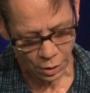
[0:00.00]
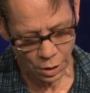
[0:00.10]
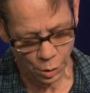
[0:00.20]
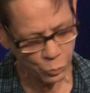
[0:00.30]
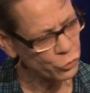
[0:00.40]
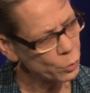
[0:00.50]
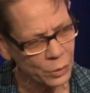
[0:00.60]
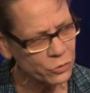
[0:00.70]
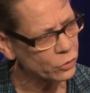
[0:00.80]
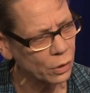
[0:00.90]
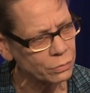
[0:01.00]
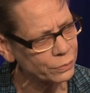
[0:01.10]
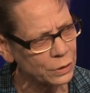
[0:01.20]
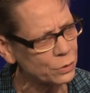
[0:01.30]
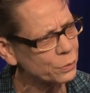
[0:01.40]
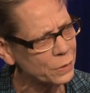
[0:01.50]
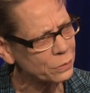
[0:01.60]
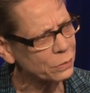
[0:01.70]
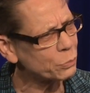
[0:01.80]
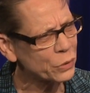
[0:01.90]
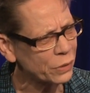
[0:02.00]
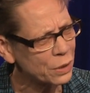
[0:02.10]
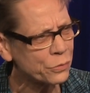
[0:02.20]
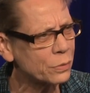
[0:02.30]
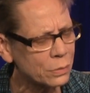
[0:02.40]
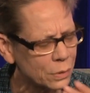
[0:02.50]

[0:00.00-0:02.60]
So much of breast cancer